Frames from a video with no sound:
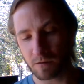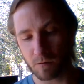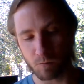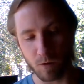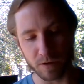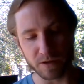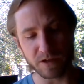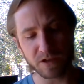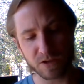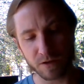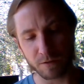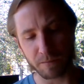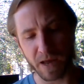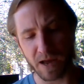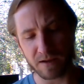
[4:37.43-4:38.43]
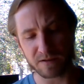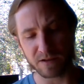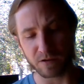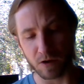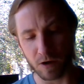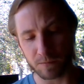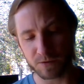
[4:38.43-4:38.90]
what each of the
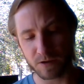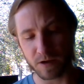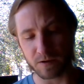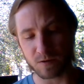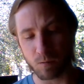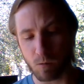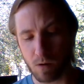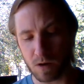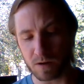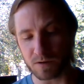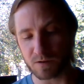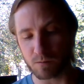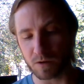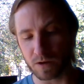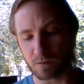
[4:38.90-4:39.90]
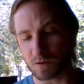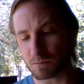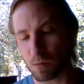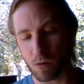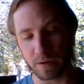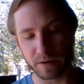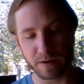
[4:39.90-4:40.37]
passing objects was when it was
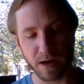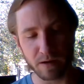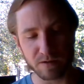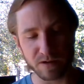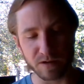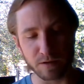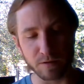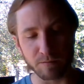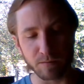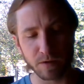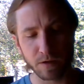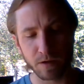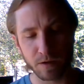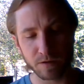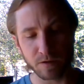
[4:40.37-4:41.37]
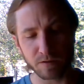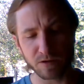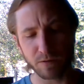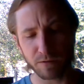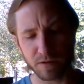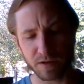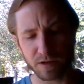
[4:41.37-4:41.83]
pointed out to him, don't
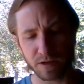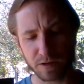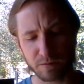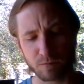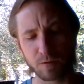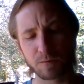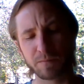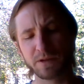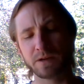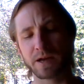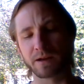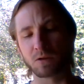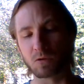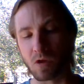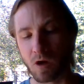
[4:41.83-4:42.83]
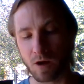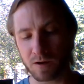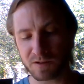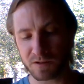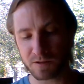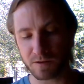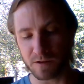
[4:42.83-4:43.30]
you think he would be at a
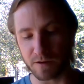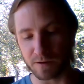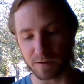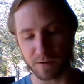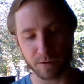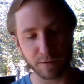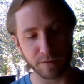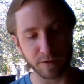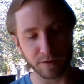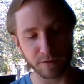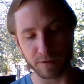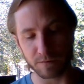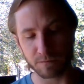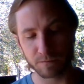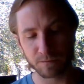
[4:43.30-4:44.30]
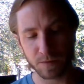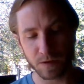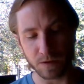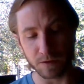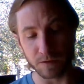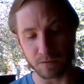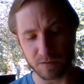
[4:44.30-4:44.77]
loss and think that
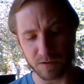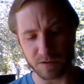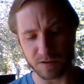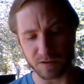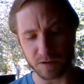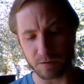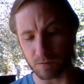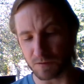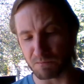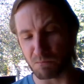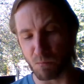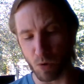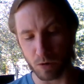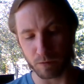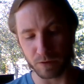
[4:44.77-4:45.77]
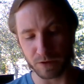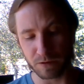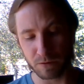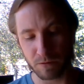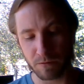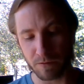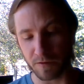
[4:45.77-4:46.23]
he used to see was more
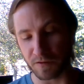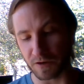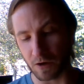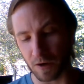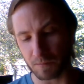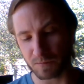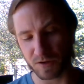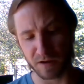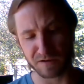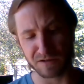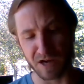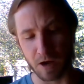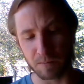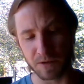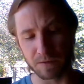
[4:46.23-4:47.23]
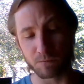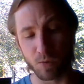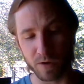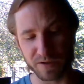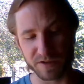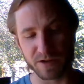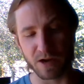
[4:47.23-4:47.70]
real than the objects now being
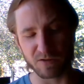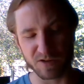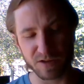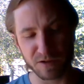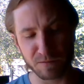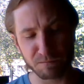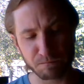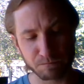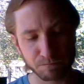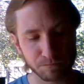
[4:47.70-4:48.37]
pointed out to him.